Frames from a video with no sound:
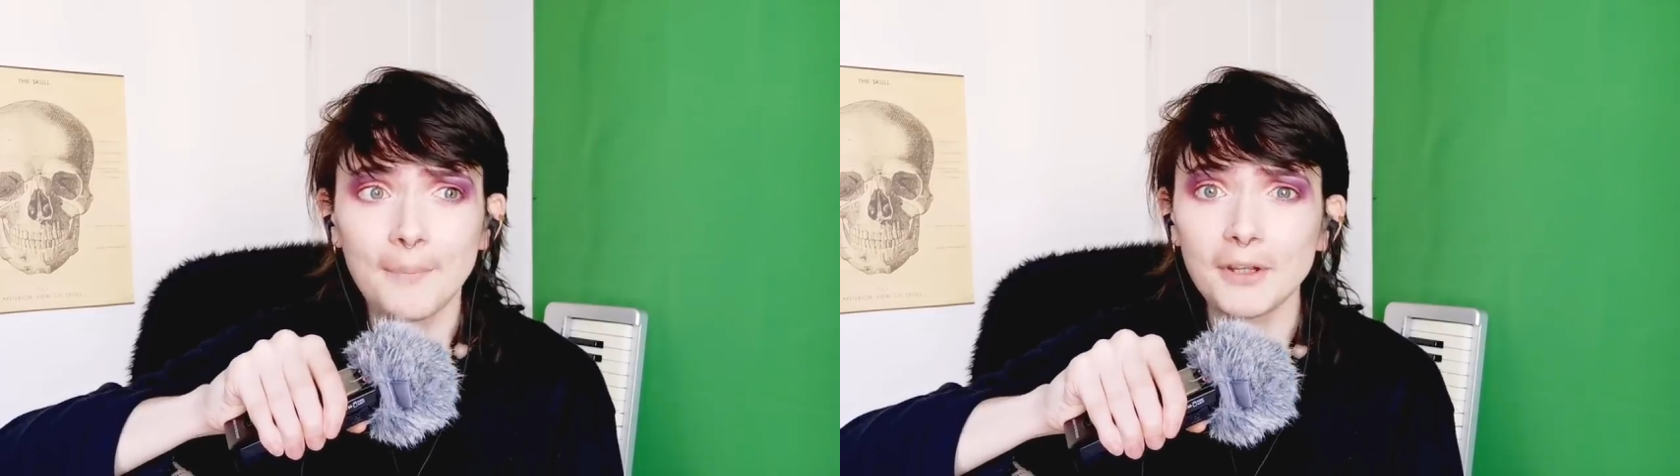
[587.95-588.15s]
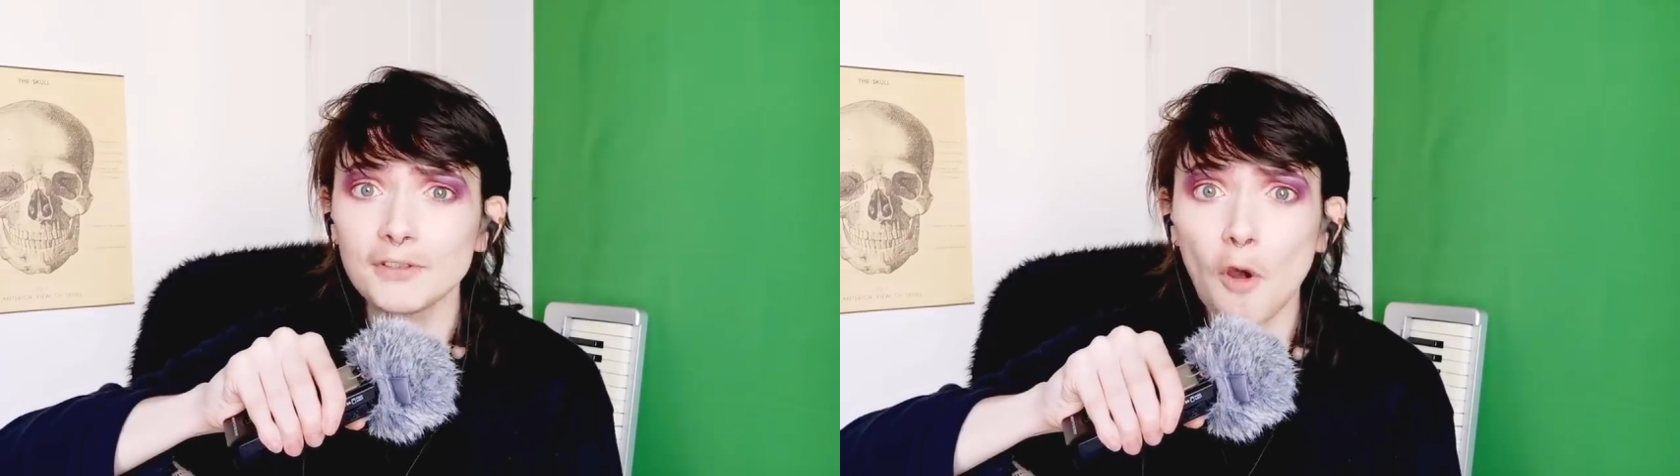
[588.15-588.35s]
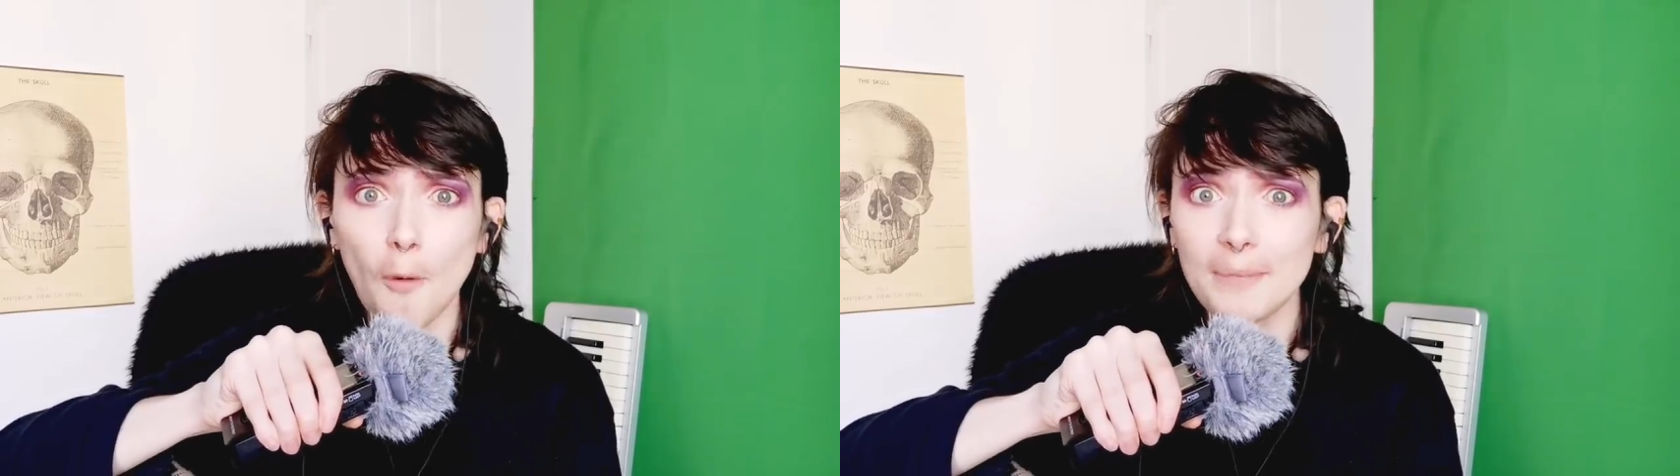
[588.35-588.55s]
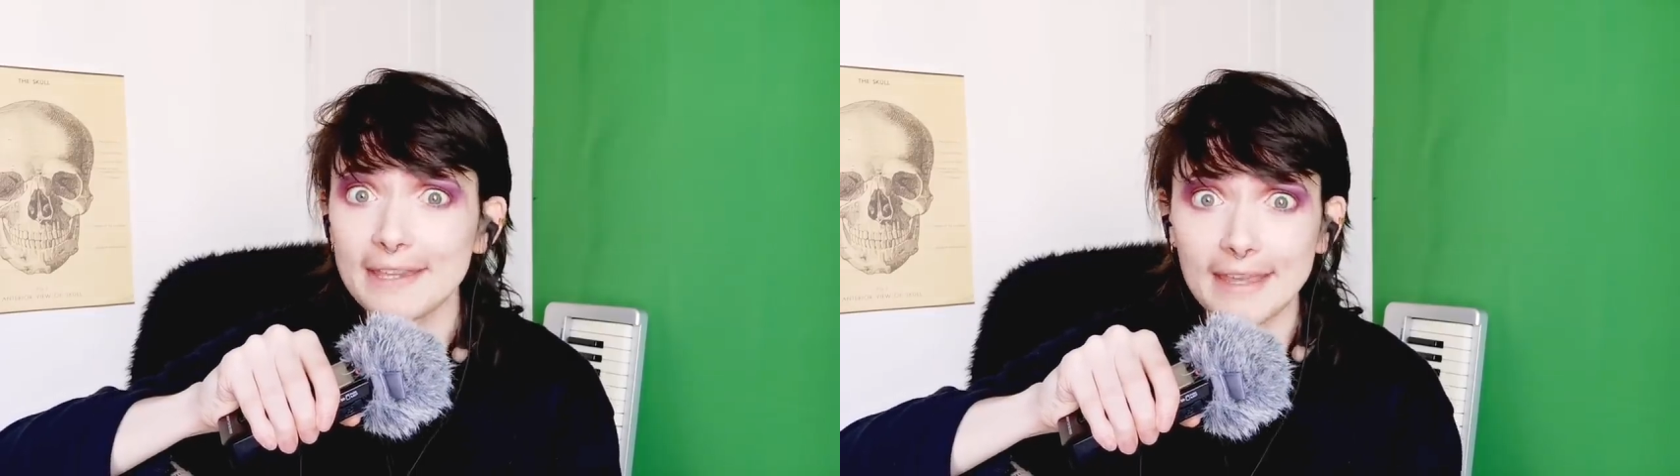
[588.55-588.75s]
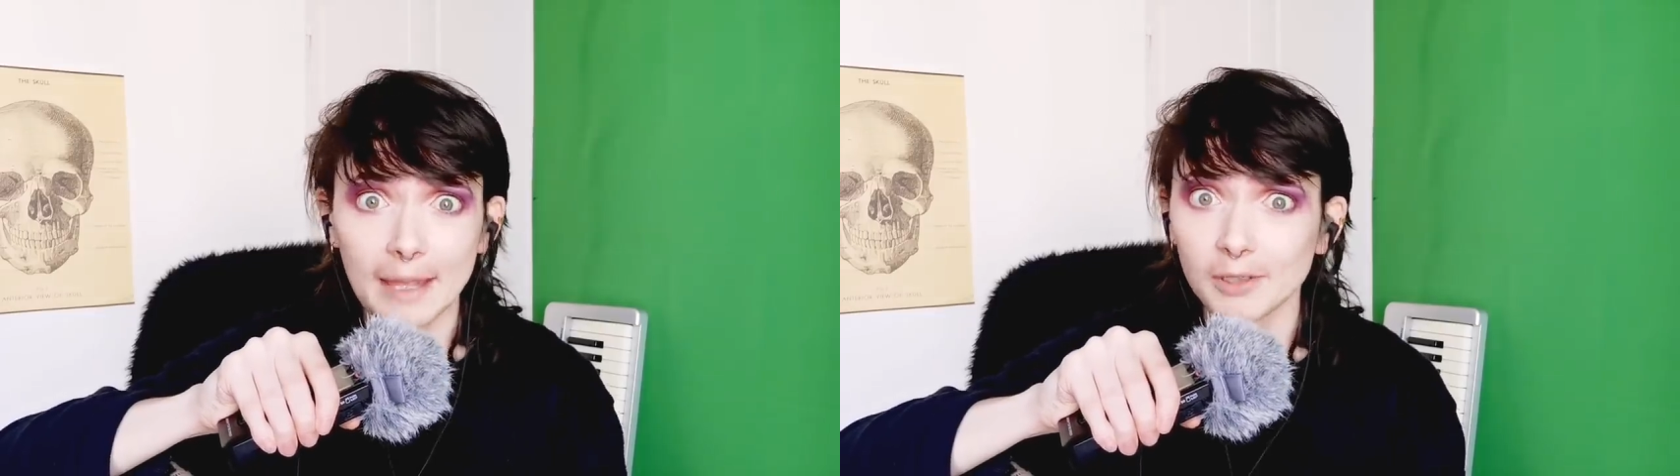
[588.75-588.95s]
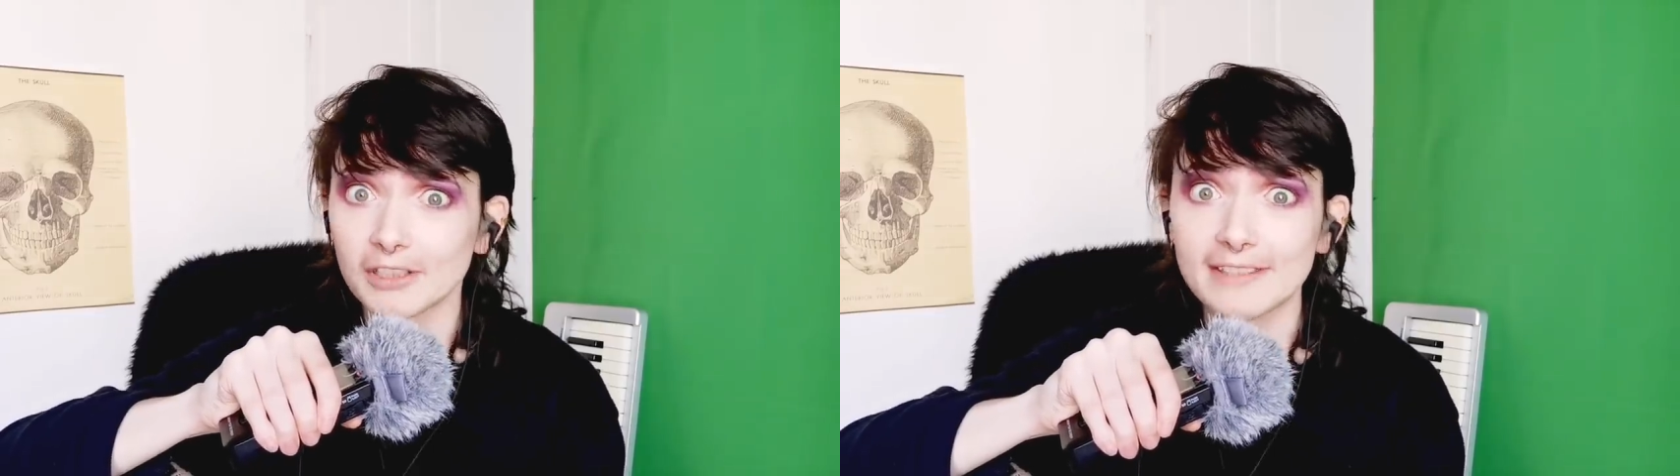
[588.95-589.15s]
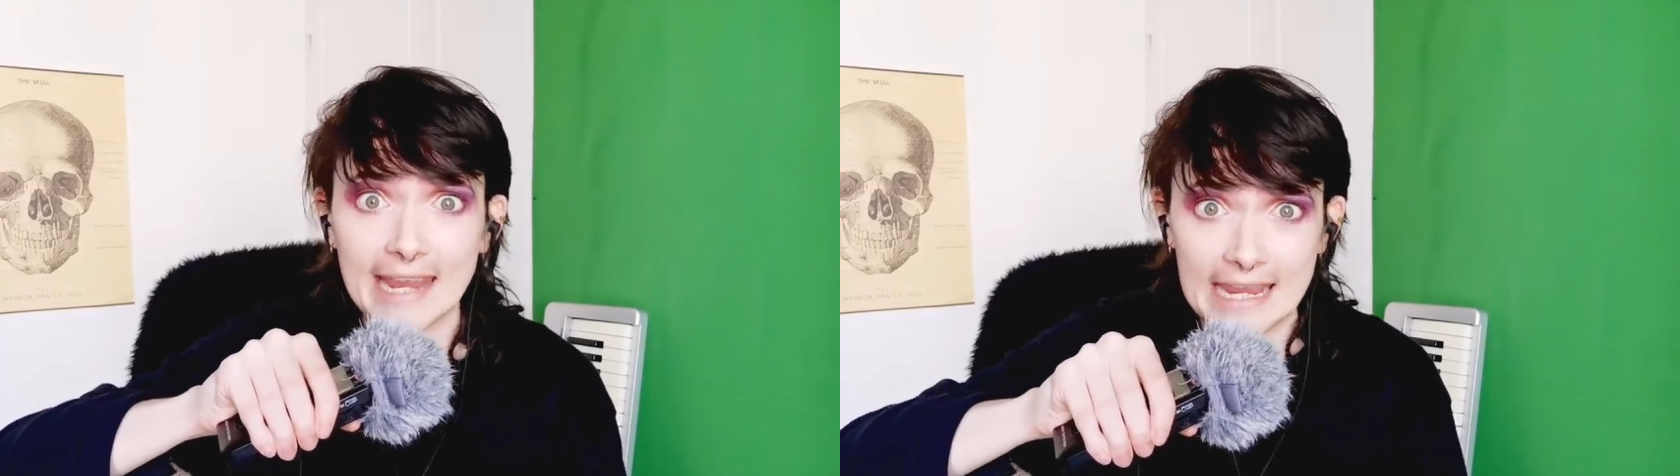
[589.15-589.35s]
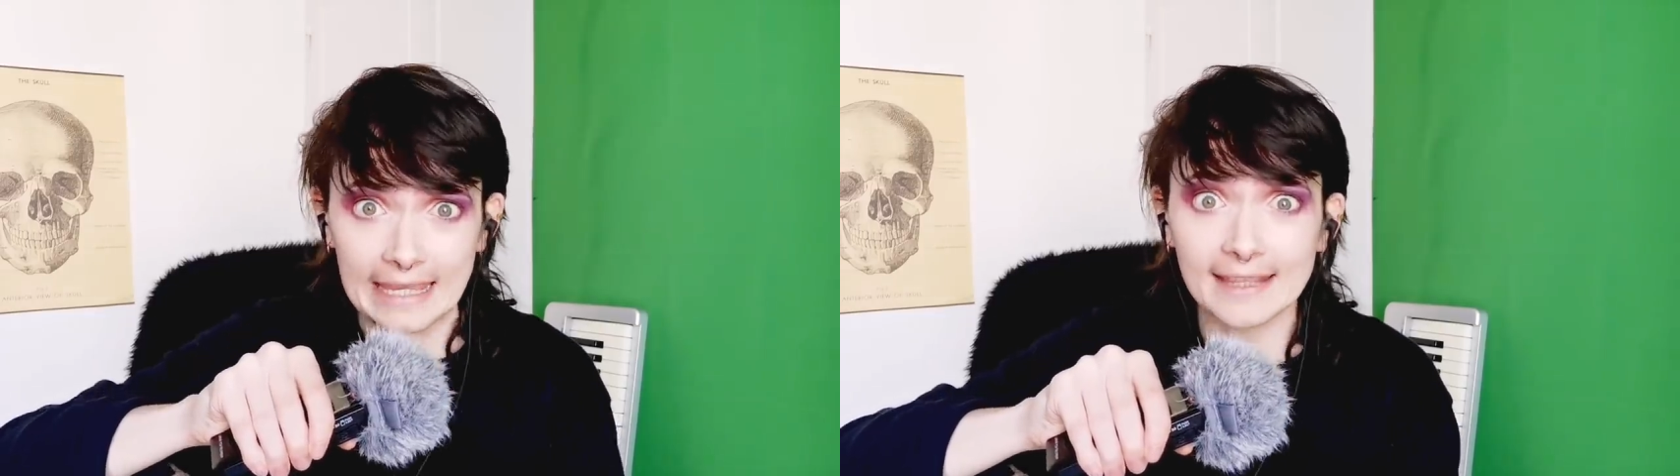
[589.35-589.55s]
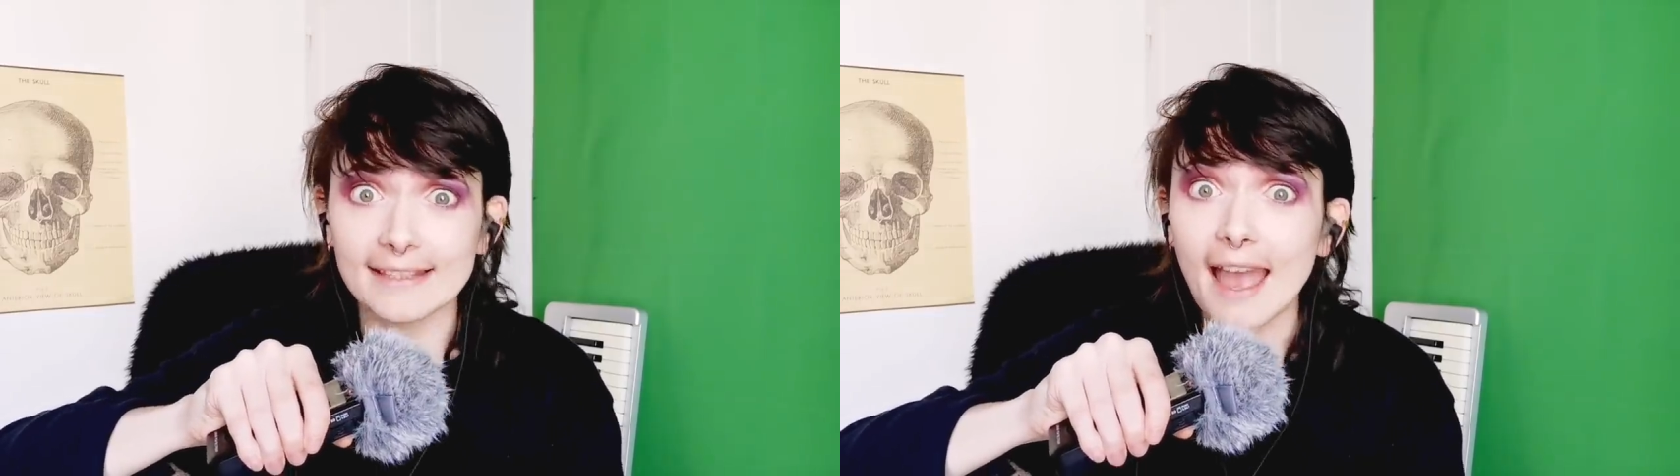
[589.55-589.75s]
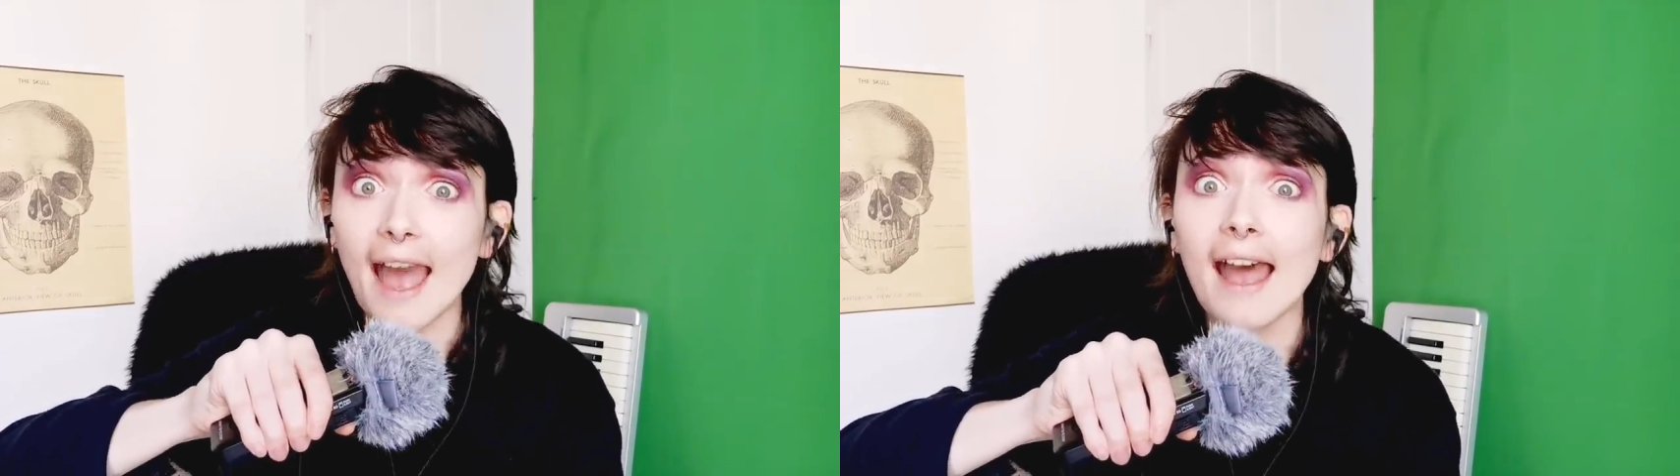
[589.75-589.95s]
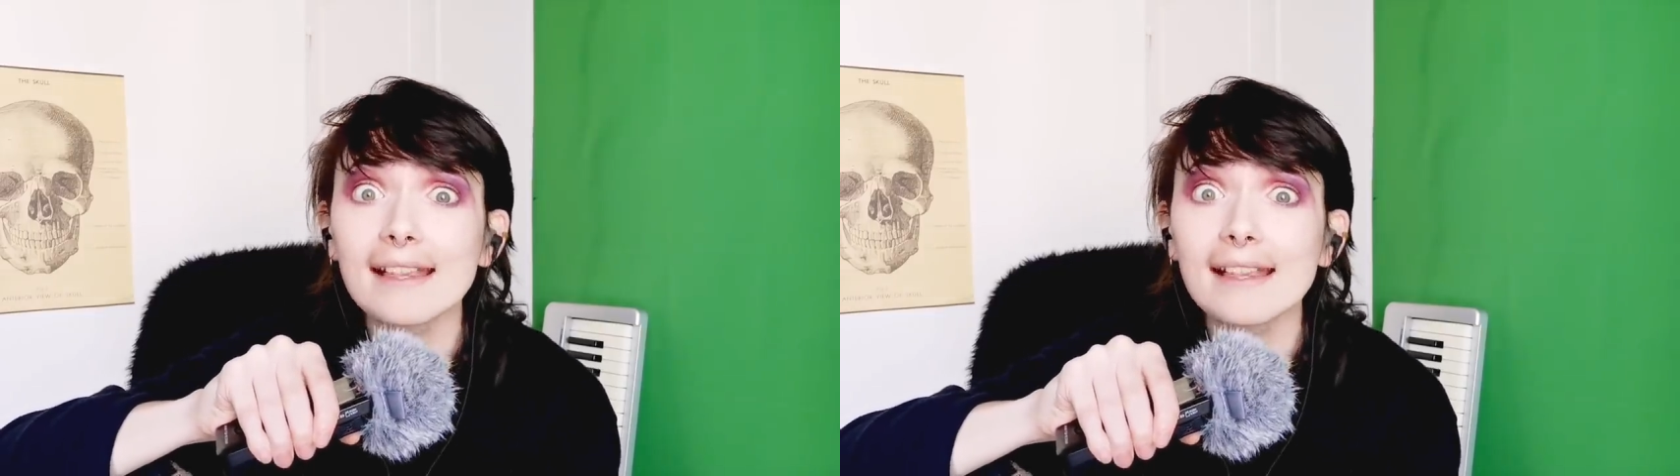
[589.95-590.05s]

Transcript: but not being able to take it